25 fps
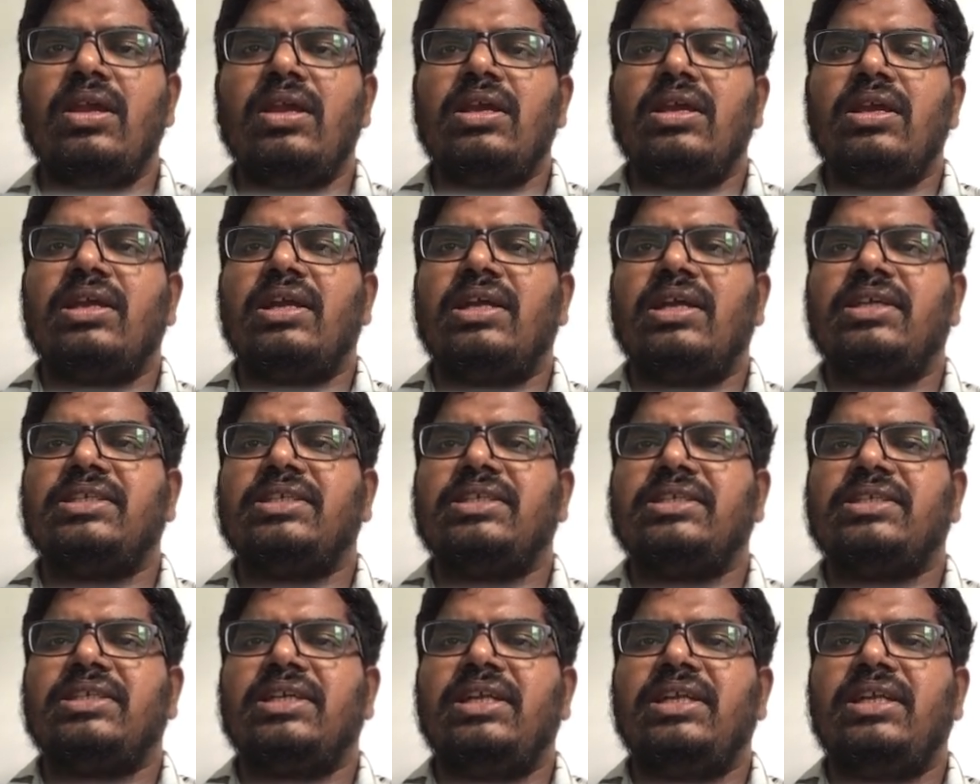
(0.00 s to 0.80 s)
As I
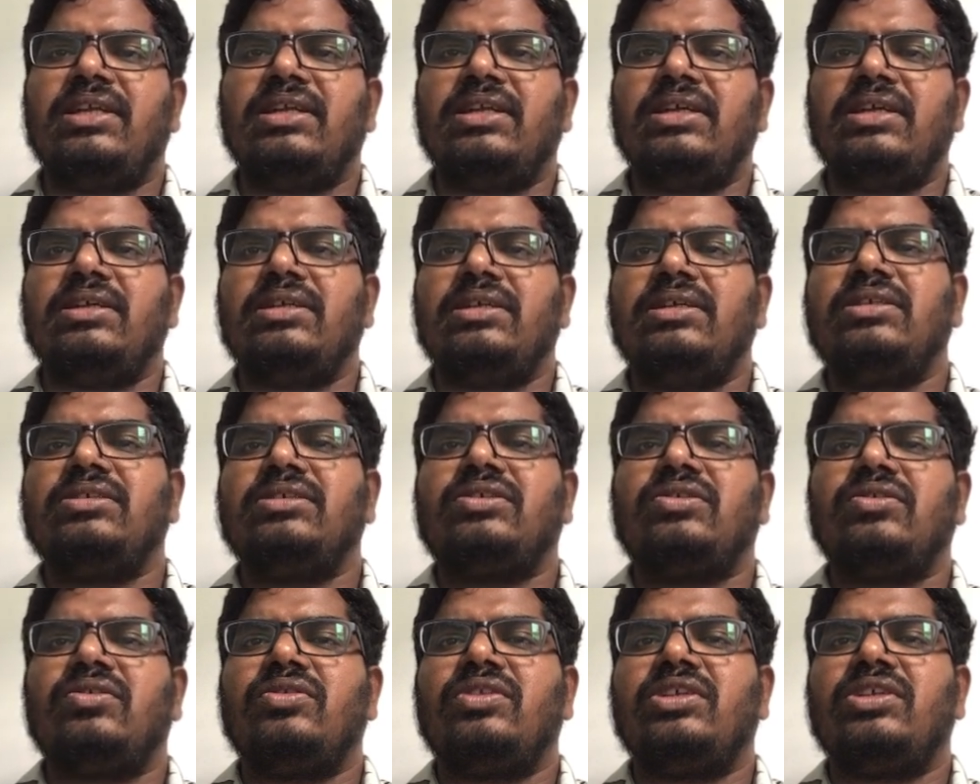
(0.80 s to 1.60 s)
said,
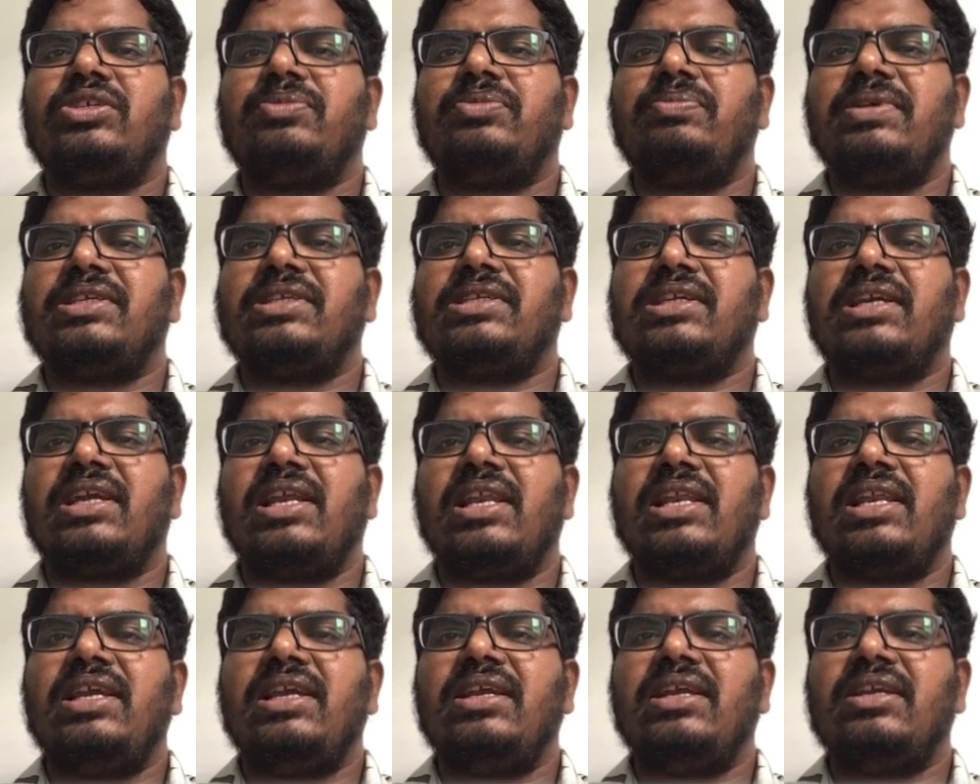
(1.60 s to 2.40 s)
so this
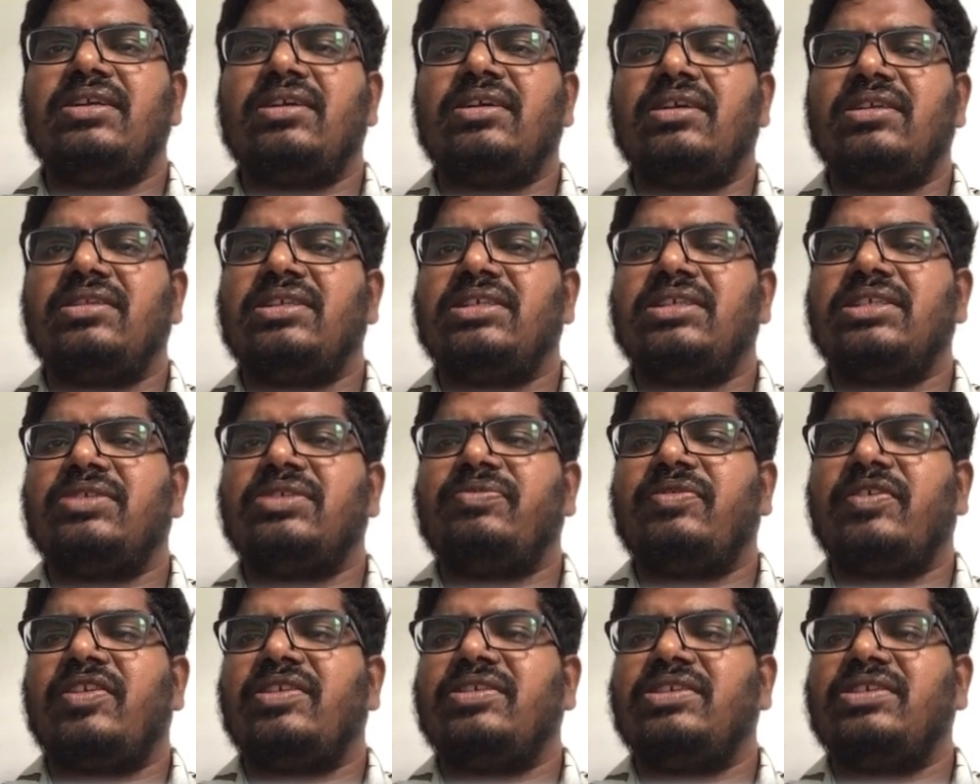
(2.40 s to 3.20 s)
basically this is
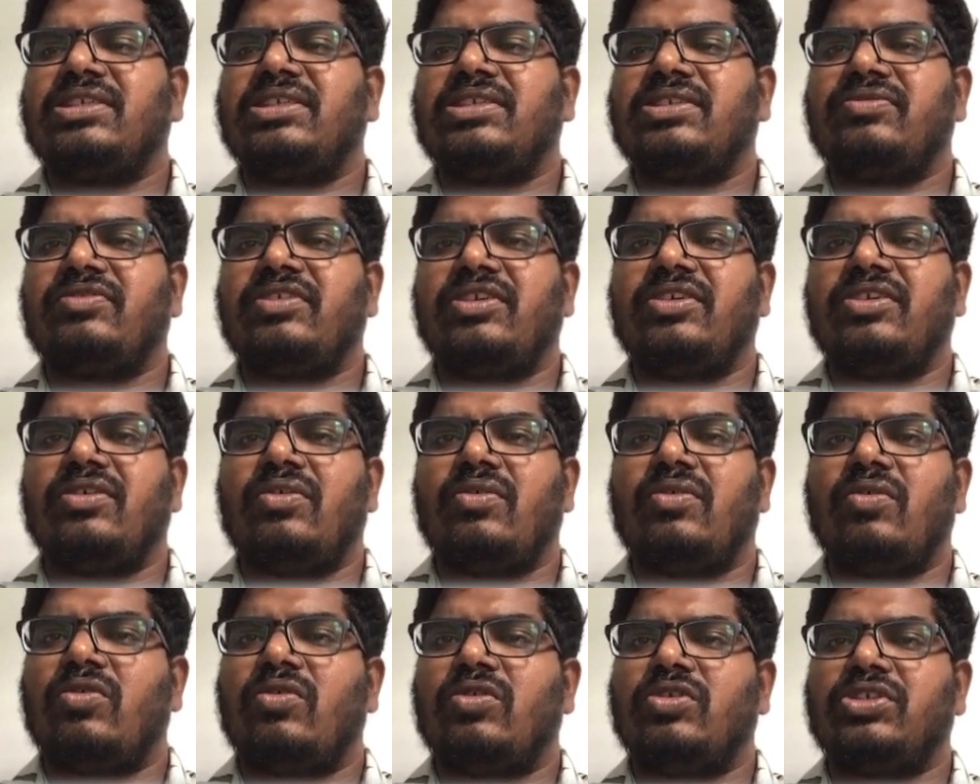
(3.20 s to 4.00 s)
for just for your
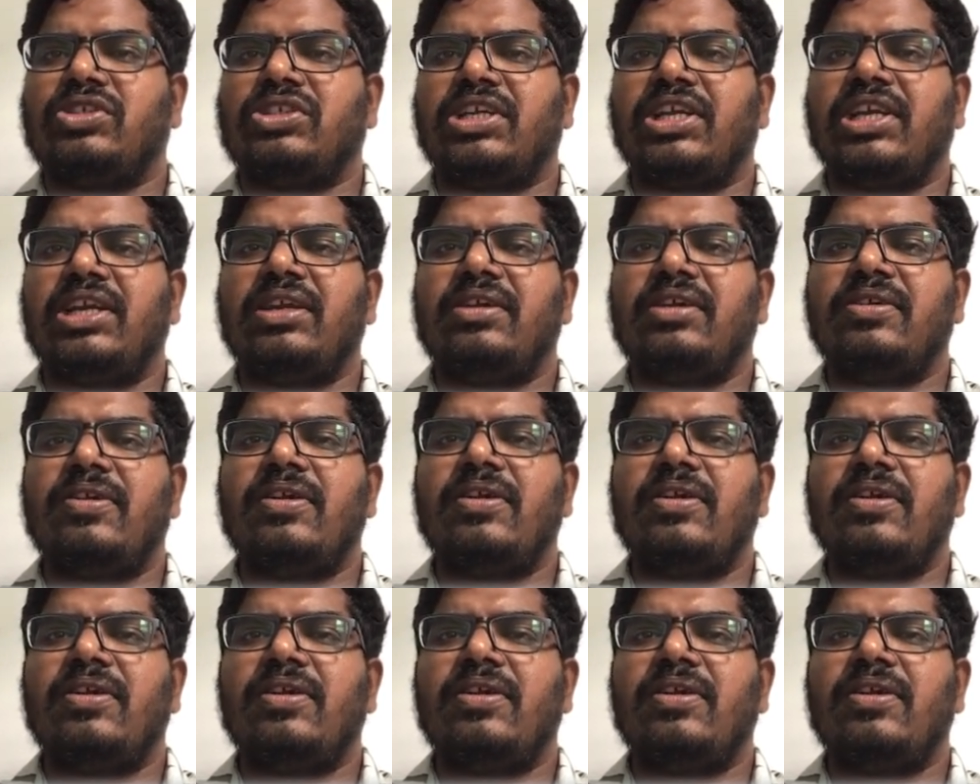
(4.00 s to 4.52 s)
notes sake.